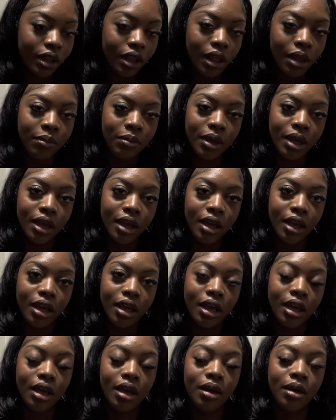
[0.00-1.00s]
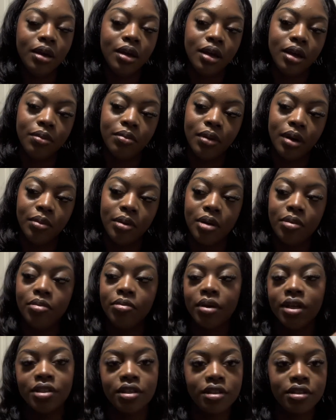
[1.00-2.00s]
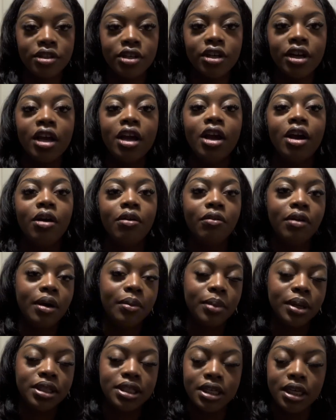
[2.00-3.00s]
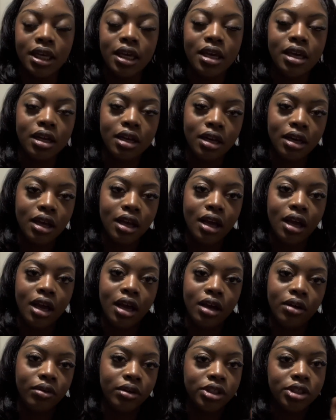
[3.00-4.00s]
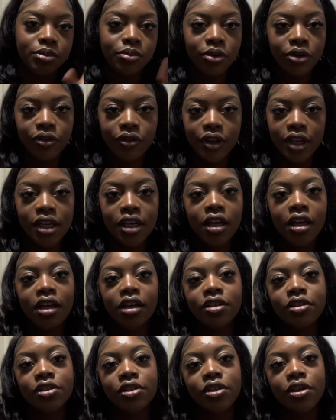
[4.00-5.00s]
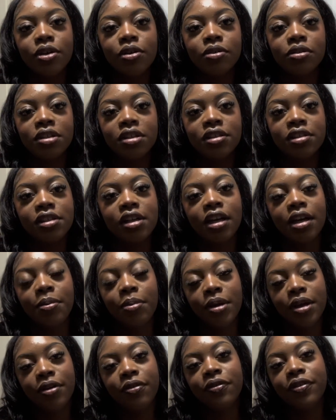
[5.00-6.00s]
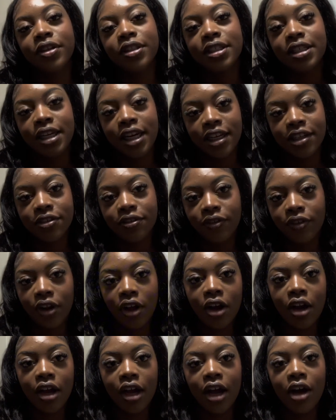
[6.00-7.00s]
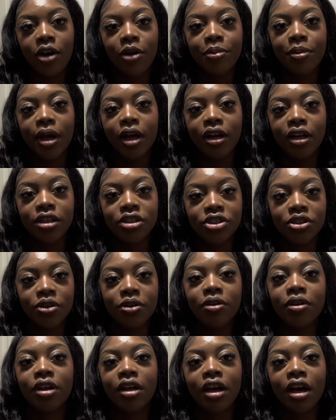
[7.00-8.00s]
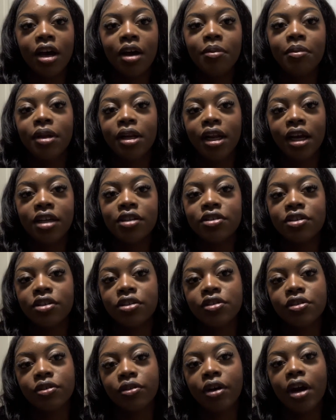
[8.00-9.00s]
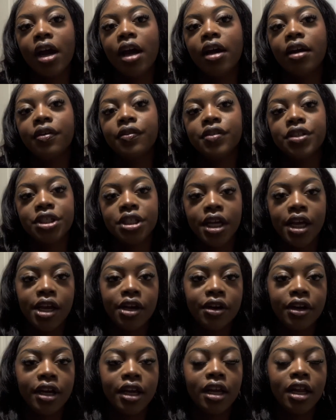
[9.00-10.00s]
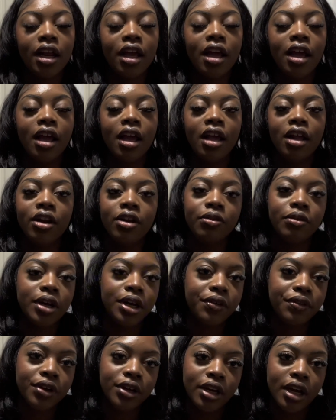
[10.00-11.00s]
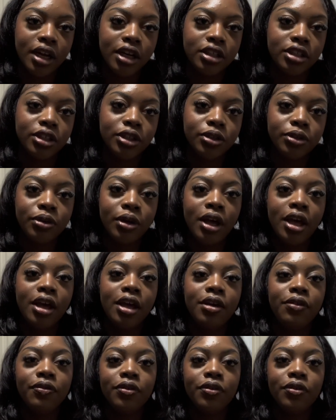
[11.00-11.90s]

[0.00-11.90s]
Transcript: me, my mom, and my sister, we're about to eat and watch a movie. So this is gonna be for today's vlog. I hope y'all enjoy. Comment, like, subscribe, share it. Do whatever you gotta do if